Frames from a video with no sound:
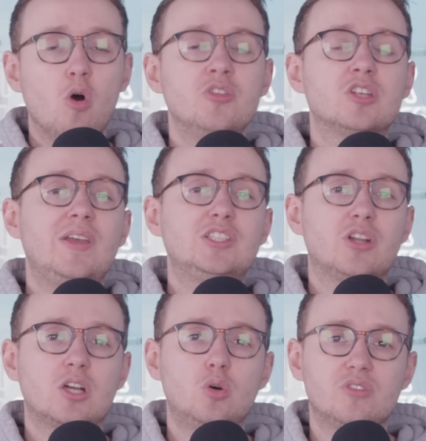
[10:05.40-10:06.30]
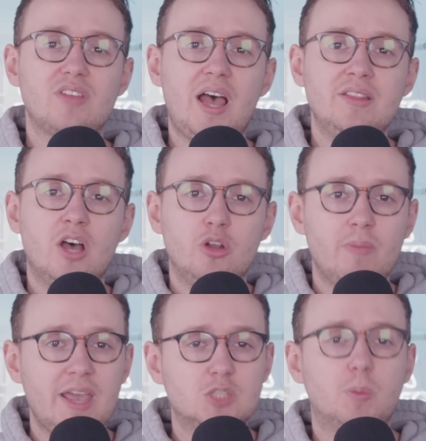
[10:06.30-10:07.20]
than just featuring a cool design though,
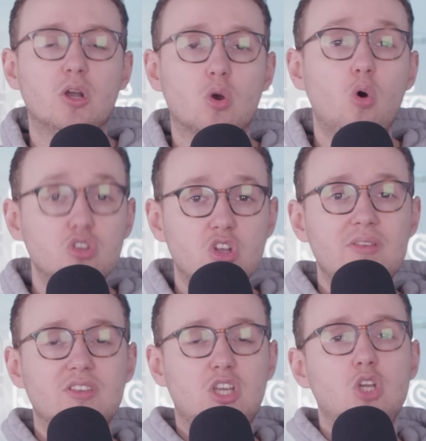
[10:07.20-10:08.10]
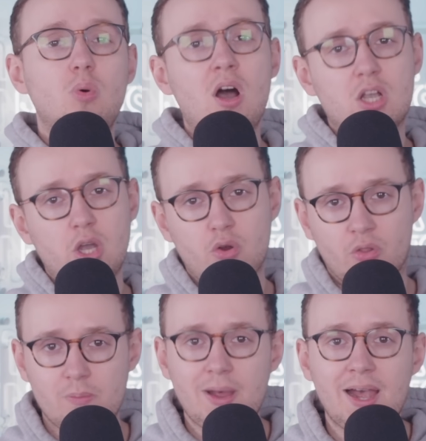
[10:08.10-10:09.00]
each book also has a QR code
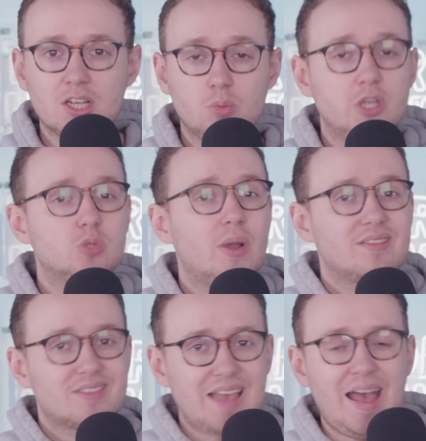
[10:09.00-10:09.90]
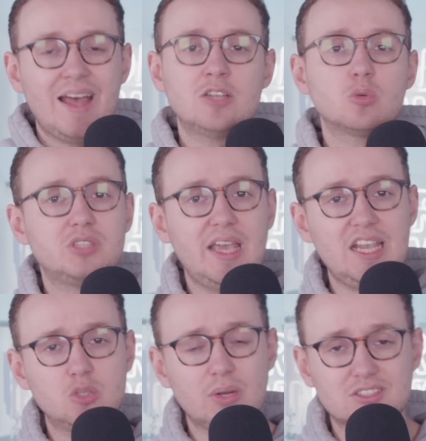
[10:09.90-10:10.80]
on the back, which when scanned will take
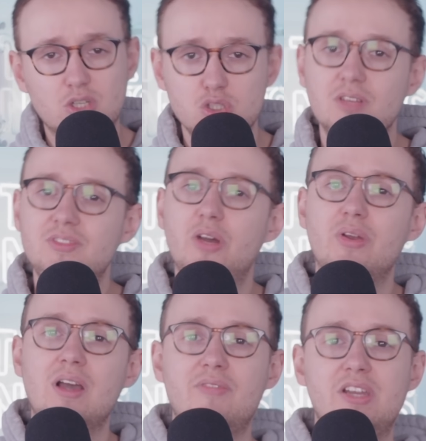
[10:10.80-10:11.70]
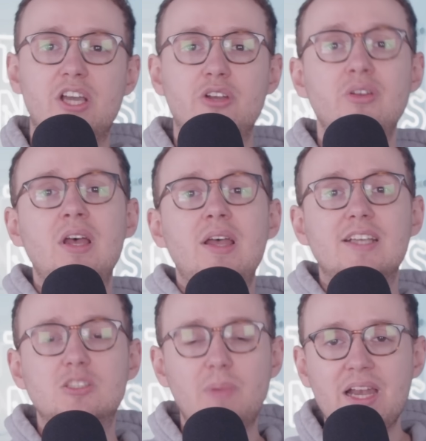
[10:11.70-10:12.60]
you to an exclusive TLDR video
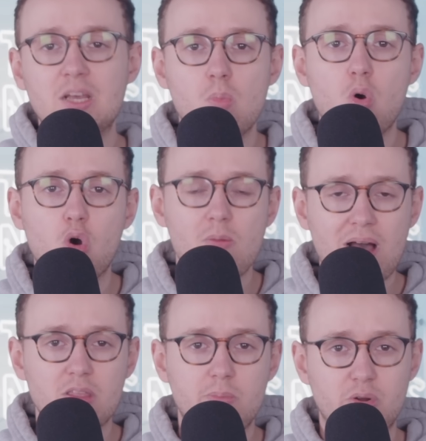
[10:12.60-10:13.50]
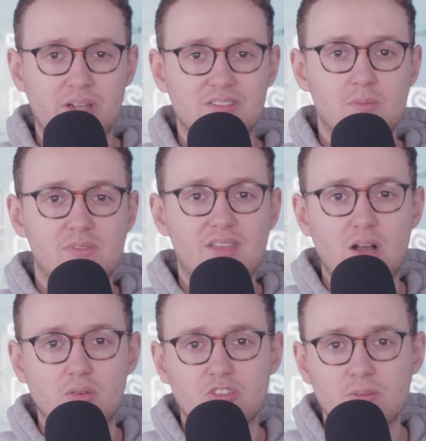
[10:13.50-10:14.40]
explaining more about the buildings
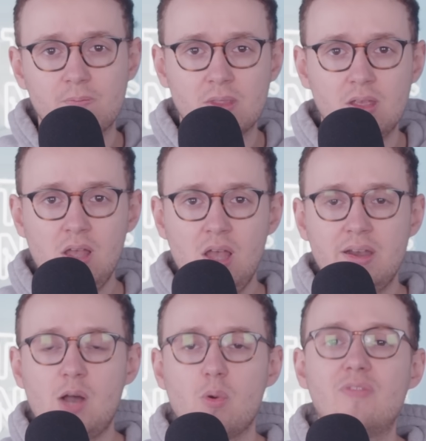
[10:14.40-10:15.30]
themselves. Now, we